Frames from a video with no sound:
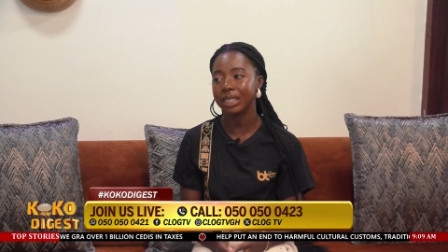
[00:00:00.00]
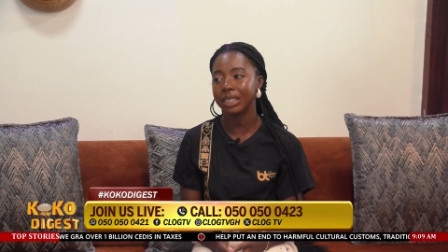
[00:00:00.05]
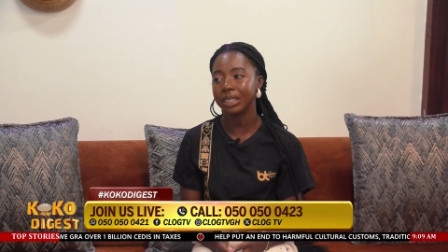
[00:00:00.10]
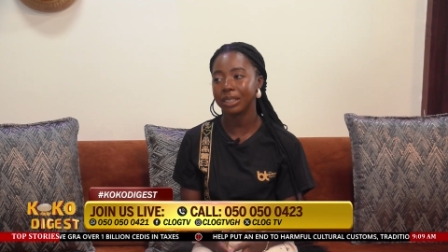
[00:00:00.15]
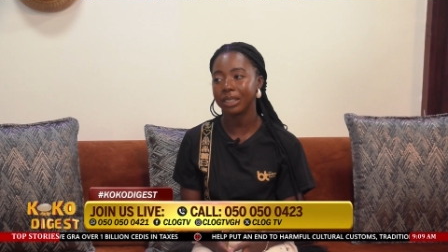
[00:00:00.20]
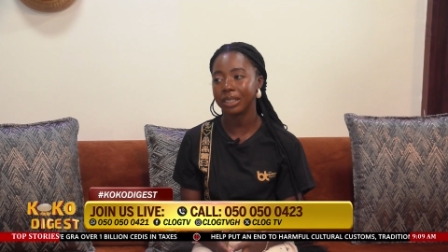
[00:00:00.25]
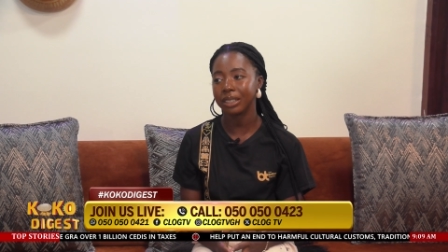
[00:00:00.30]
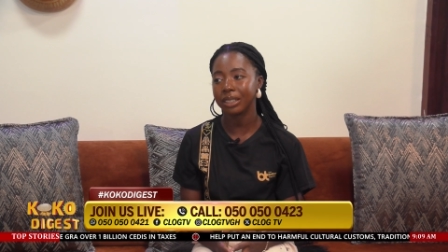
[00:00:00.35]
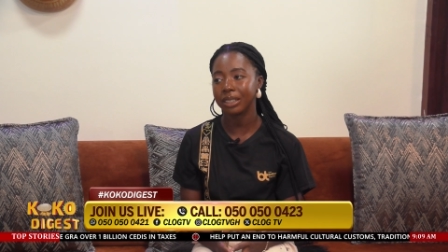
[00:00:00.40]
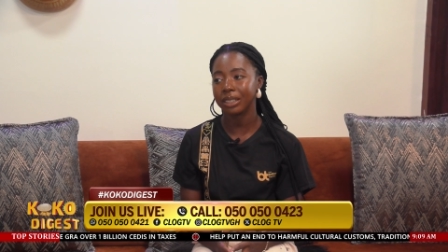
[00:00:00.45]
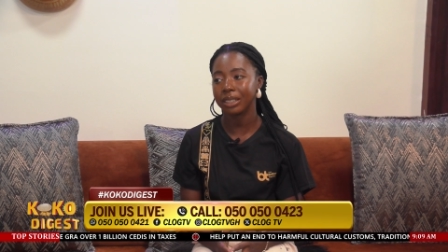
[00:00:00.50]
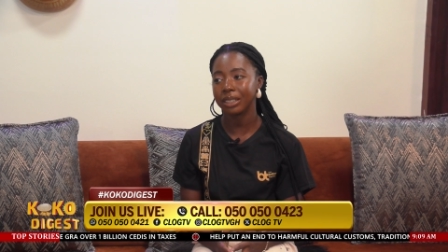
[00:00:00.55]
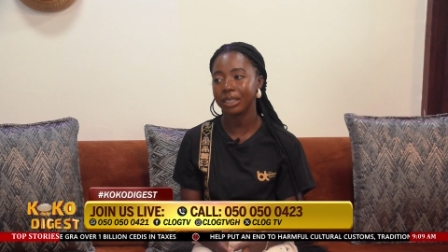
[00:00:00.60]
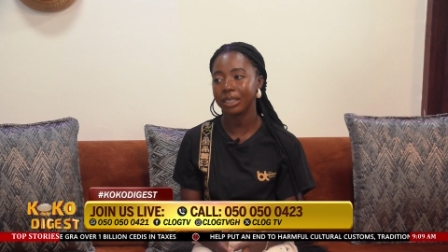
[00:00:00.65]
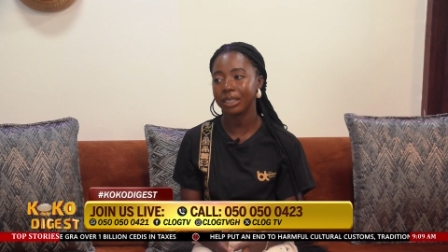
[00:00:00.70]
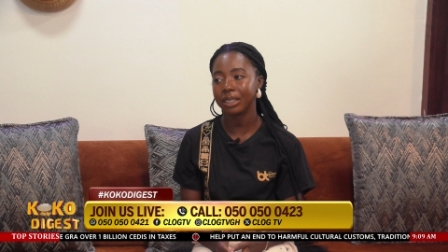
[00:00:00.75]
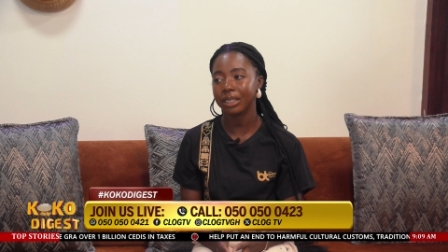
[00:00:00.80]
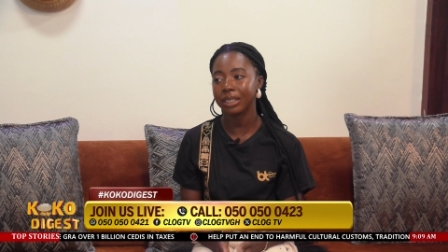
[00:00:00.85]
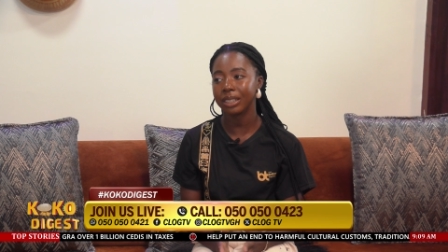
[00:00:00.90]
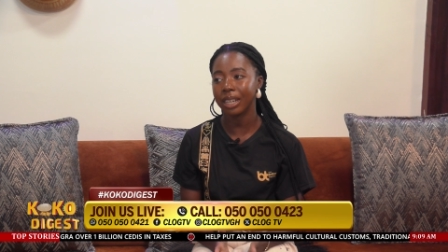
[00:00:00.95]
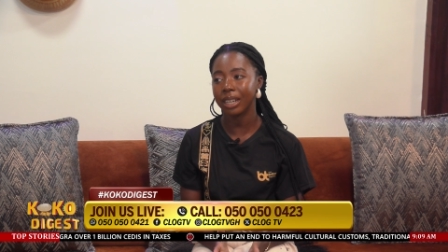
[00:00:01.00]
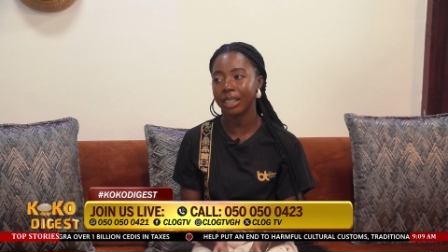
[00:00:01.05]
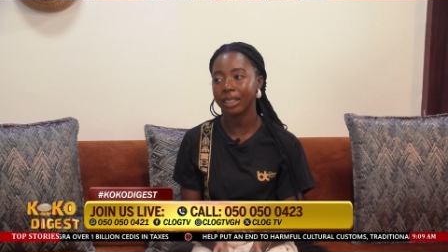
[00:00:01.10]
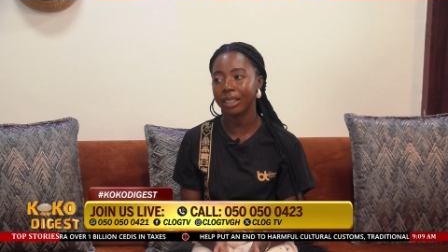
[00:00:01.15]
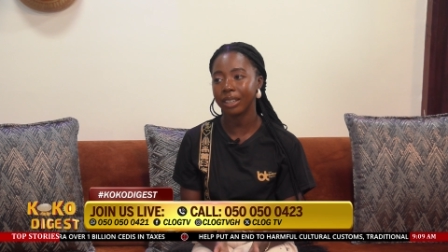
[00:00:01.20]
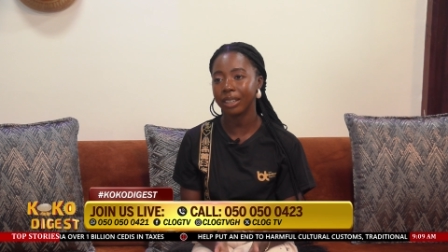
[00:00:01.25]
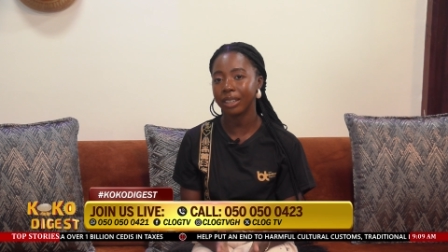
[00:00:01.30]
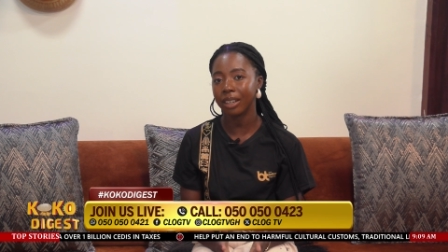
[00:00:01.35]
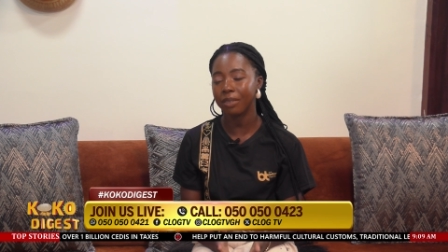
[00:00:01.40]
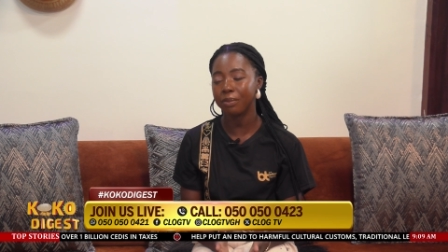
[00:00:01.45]
places,
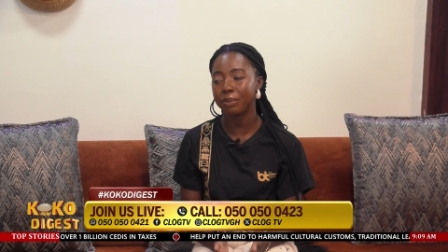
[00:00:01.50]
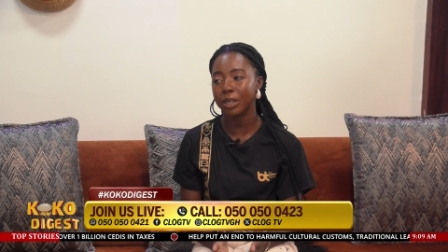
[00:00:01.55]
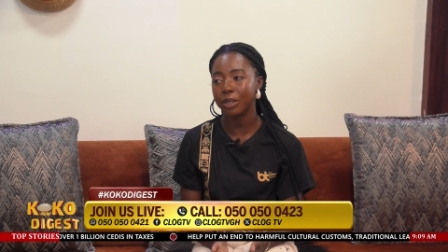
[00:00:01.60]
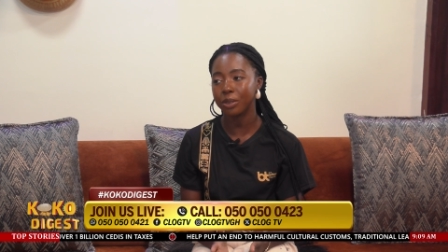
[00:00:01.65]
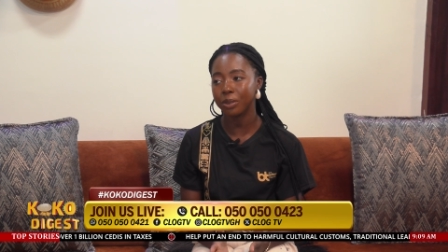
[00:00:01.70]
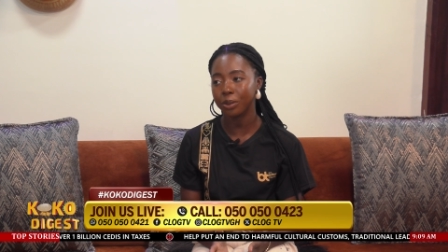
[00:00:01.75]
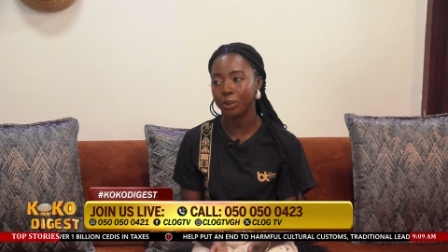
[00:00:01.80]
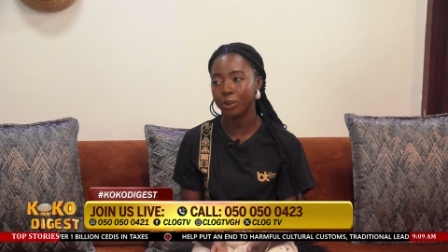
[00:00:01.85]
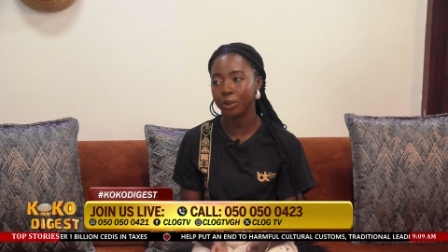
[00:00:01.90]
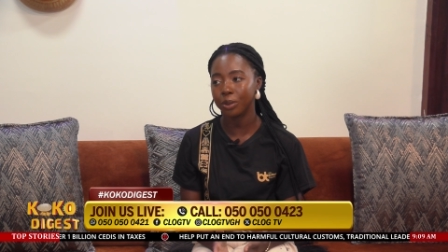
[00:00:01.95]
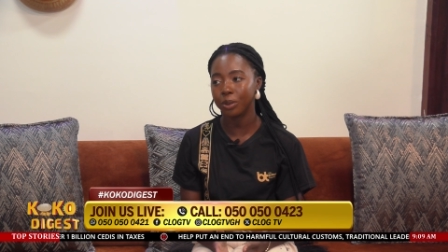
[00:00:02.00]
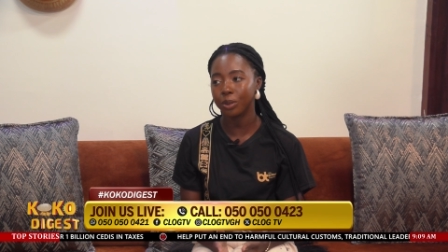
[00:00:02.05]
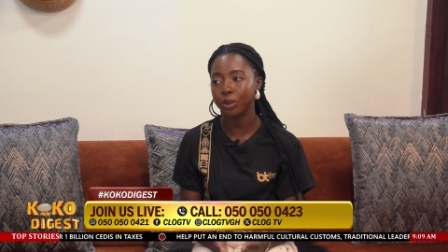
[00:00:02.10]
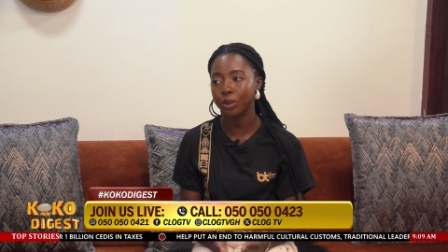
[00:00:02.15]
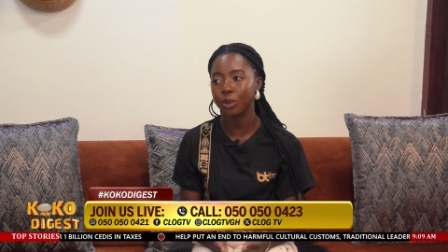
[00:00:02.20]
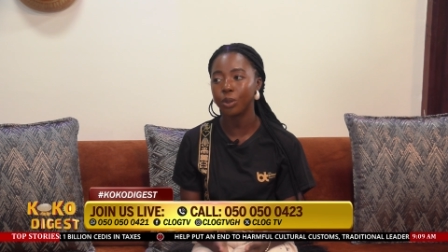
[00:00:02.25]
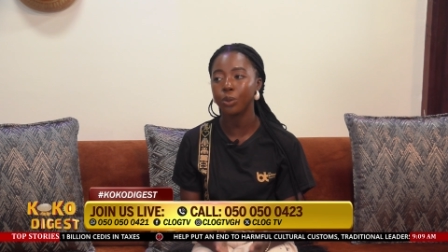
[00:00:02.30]
like the government schools.